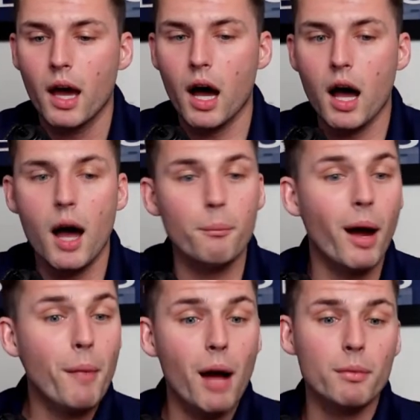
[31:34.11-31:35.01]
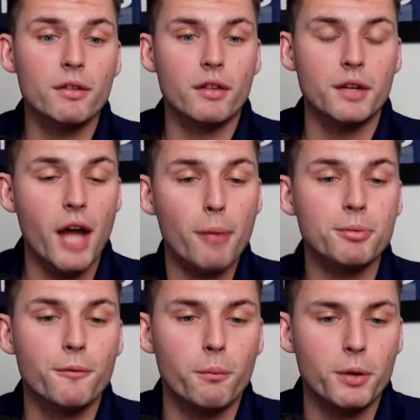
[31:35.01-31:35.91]
Uh, my mom is
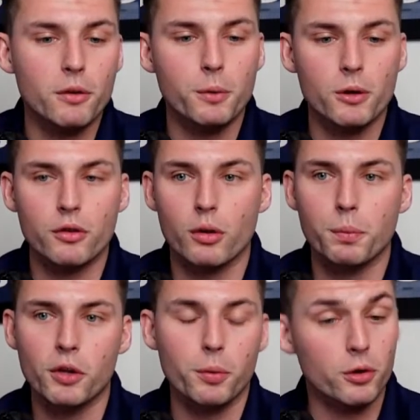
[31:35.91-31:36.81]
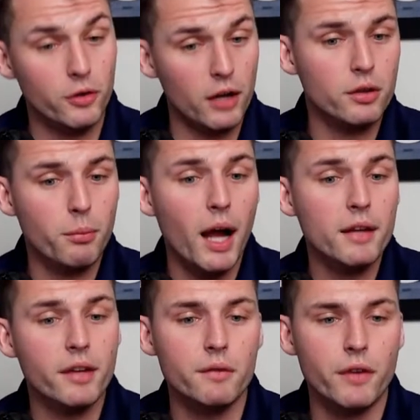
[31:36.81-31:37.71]
adopted from Pittsburgh, so Pittsburgh's actually my
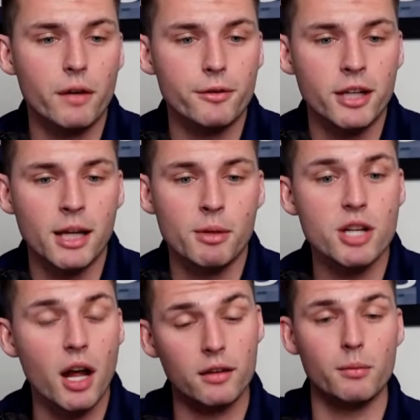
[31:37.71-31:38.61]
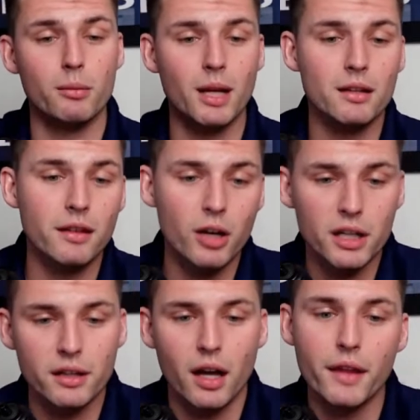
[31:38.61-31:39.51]
second favorite team, and shout out to my man
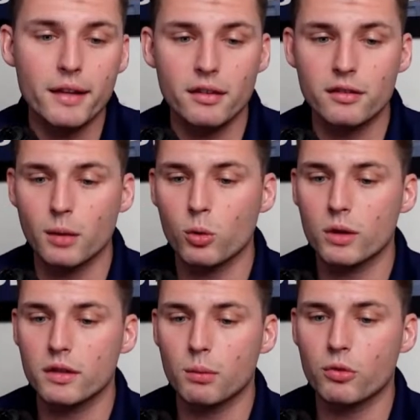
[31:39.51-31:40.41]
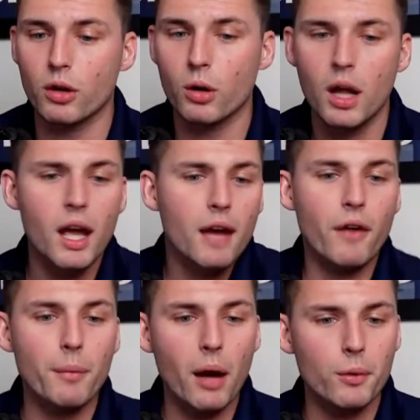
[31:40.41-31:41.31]
Dylan. Uh, that's his number one team. So if
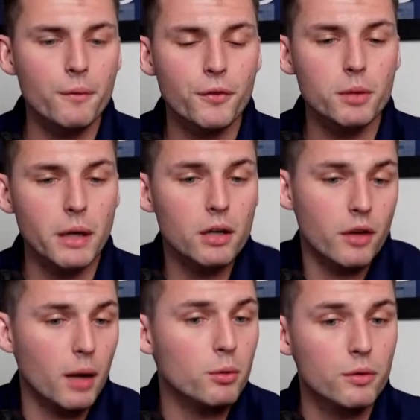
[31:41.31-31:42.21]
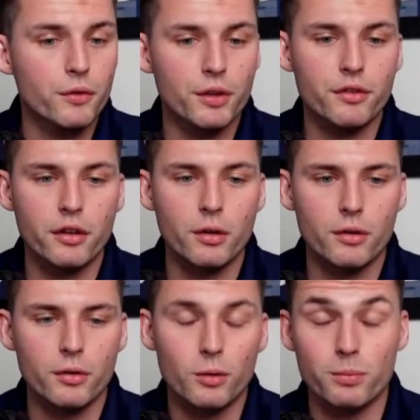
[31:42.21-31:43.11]
I'm not rooting for the Bears, I am rooting for the Steelers.
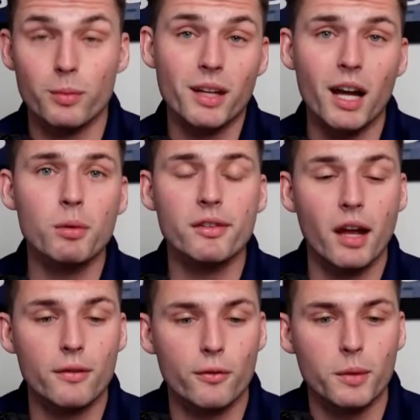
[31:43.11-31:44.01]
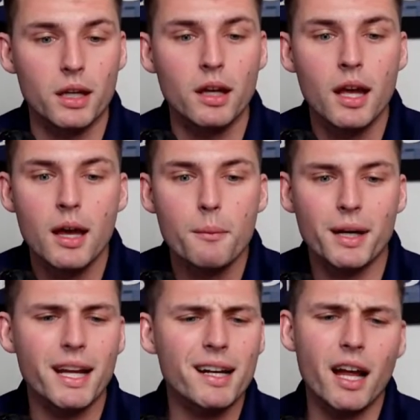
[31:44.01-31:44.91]
So it kind of was nice for me.
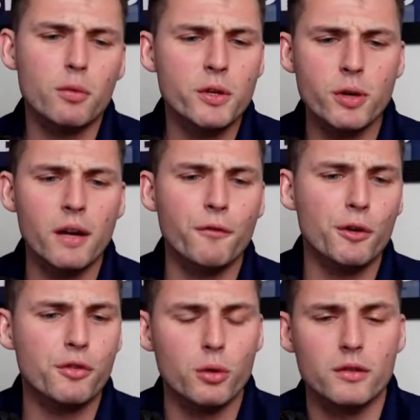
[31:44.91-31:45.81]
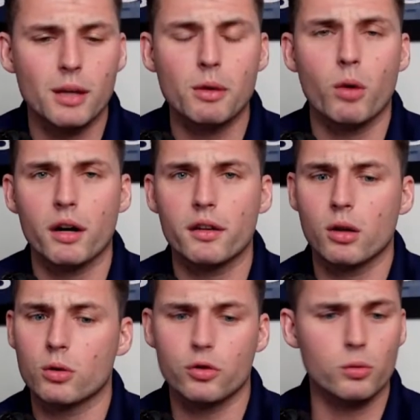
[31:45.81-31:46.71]
But again, guys, we traded Fields to a team he wanted to
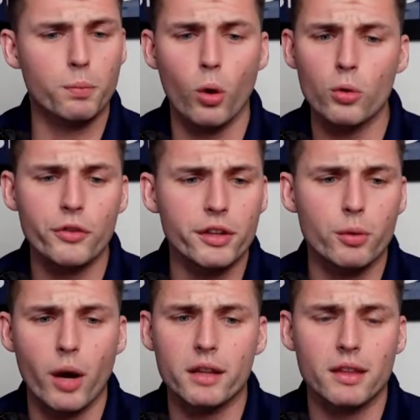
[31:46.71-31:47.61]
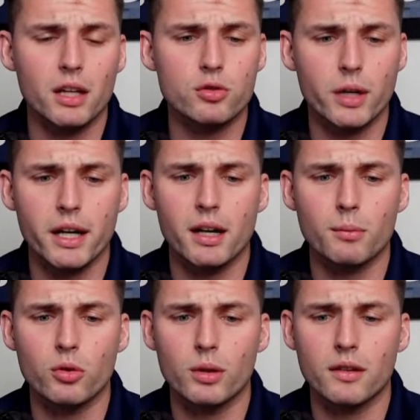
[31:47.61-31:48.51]
go to. Poles did the right thing, trading
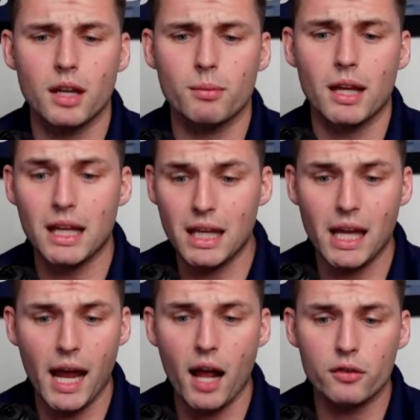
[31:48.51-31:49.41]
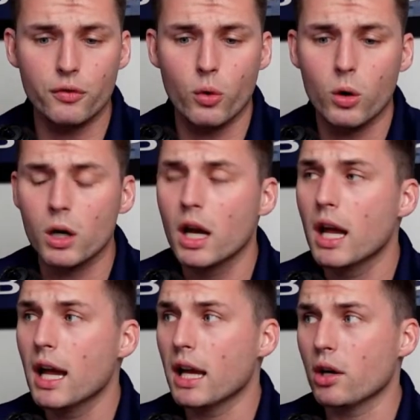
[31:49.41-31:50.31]
him to a team that he asked for.
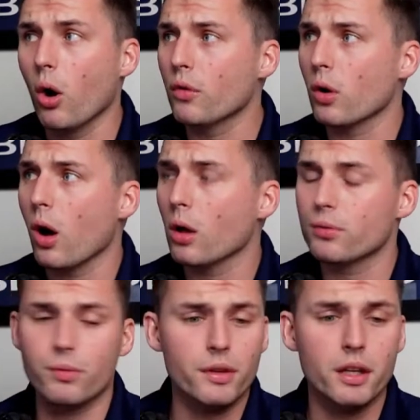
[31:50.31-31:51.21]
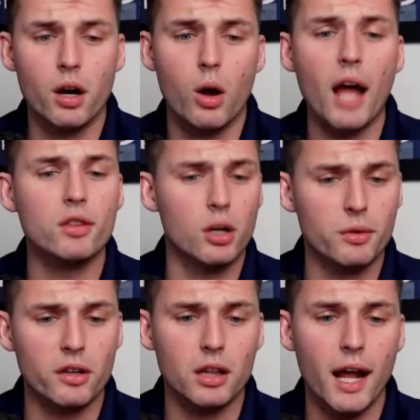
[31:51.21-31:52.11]
And overall, you know, I thought it
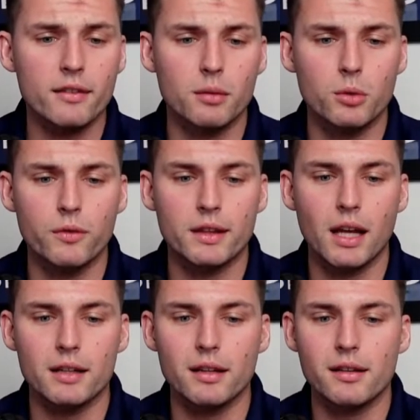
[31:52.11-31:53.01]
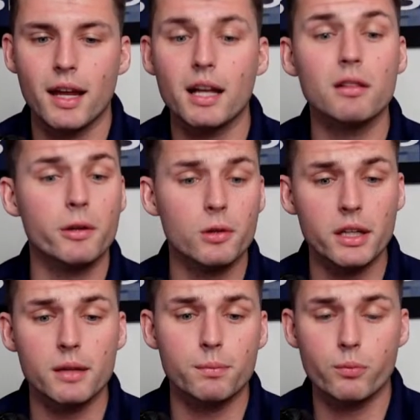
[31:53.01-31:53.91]
was a classy move at the end of the day.
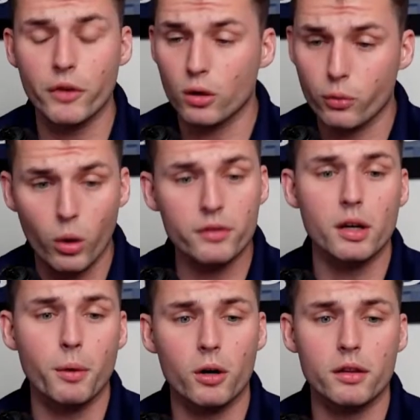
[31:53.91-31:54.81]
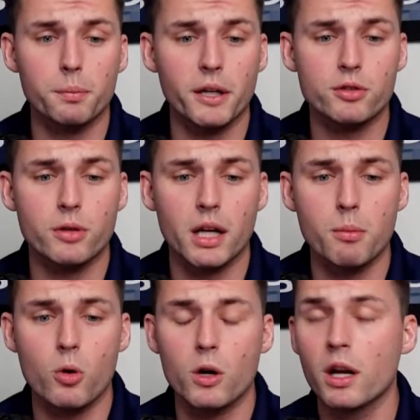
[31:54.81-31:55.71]
Clearly, Fields wasn't a part of the picture
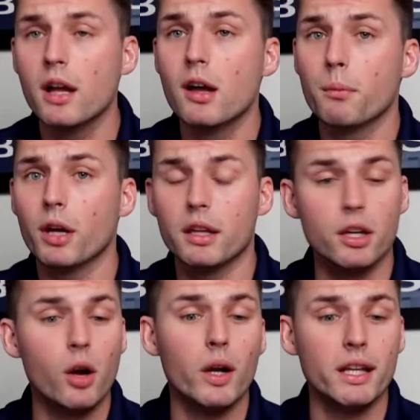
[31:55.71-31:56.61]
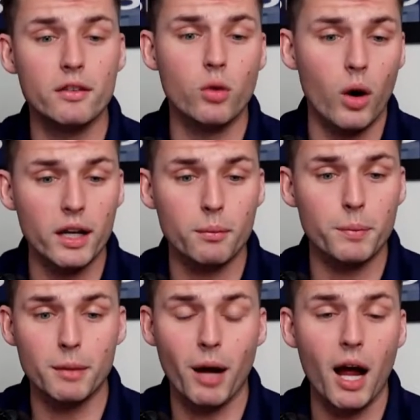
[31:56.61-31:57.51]
anymore. But you know what? He's going to
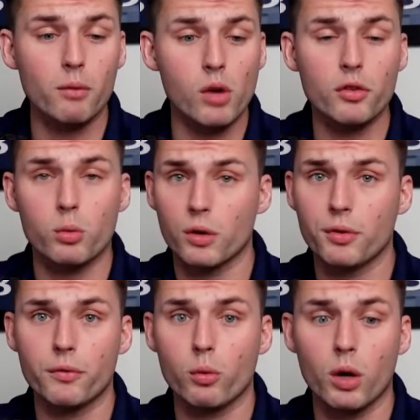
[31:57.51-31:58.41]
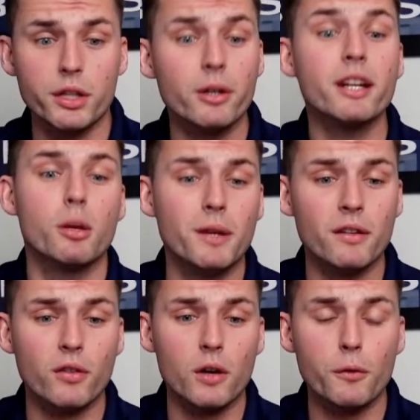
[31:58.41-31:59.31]
be behind Russell Wilson for one year, and he could be
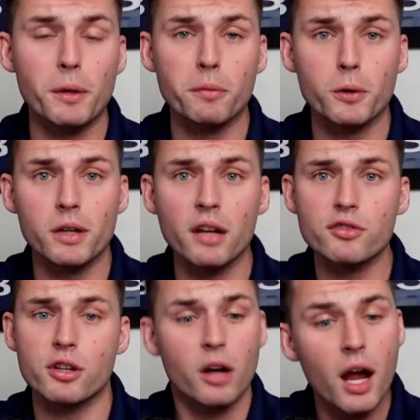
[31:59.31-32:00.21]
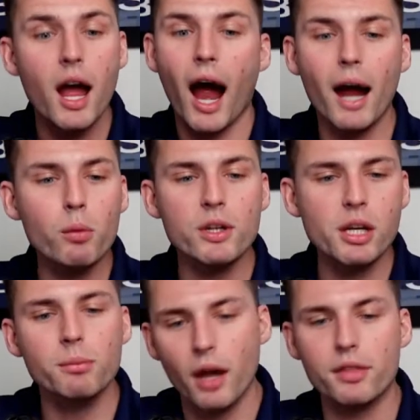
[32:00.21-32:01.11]
the starter for Pittsburgh next year. I wish
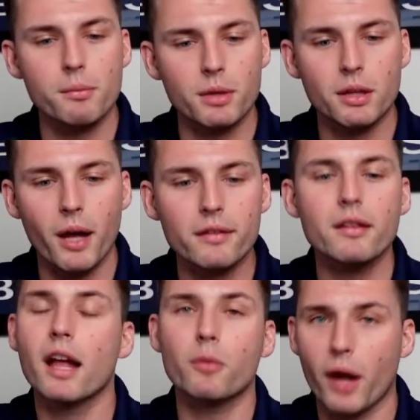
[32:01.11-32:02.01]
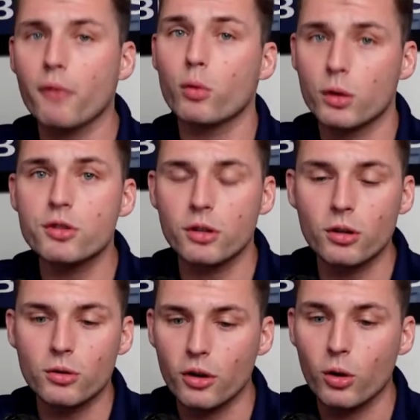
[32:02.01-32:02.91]
him nothing but the best, and that's what everyone should
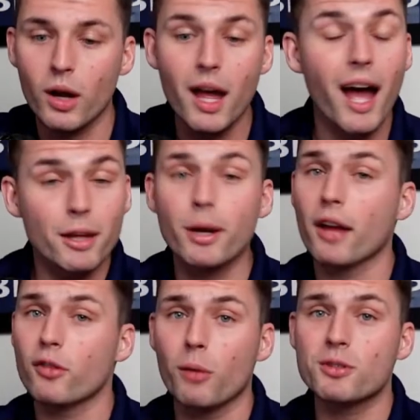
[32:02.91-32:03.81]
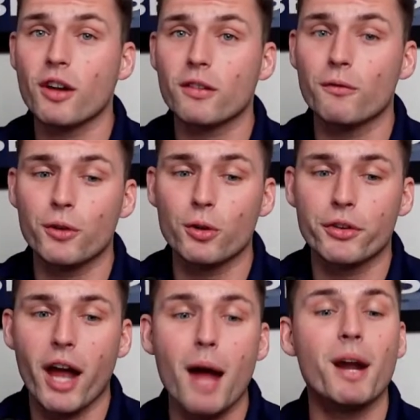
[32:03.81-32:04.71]
do too. You guys know I'm a Justin Fields
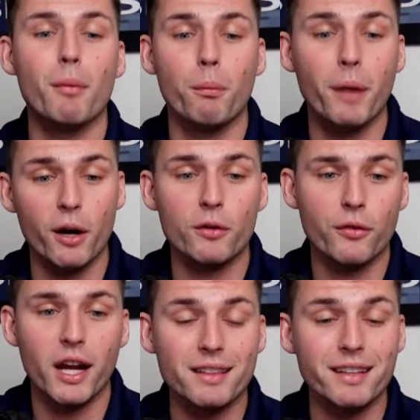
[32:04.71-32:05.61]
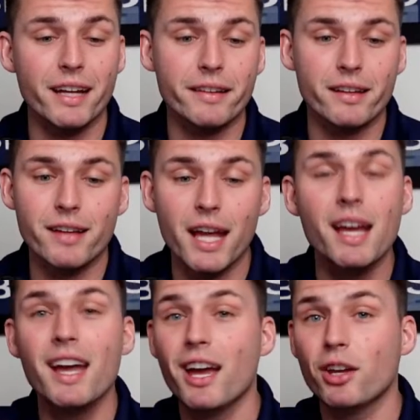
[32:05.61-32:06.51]
guy, but I'm a Bears fan end of the day.
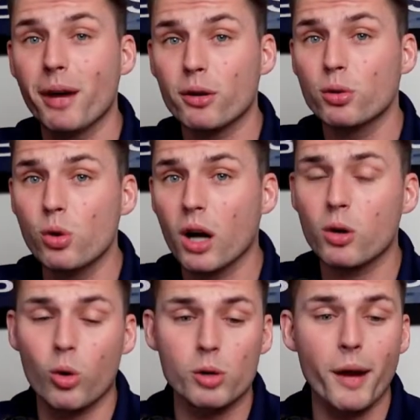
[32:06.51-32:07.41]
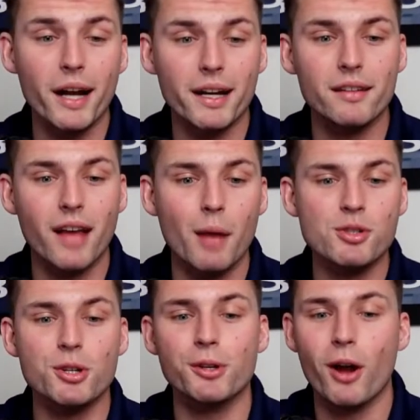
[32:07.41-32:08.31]
And no matter who our quarterback is, I'm
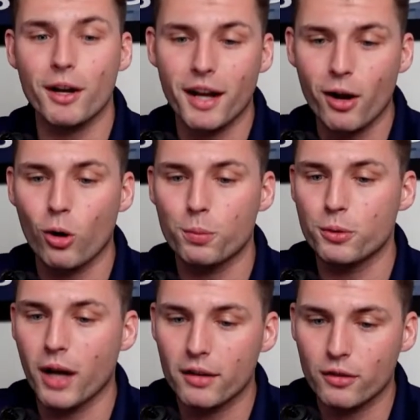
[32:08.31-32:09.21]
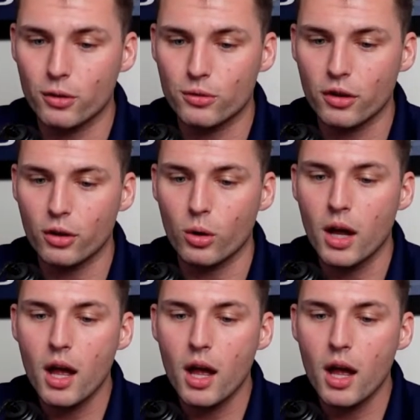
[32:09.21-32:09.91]
cheering on, and I hope you guys do too.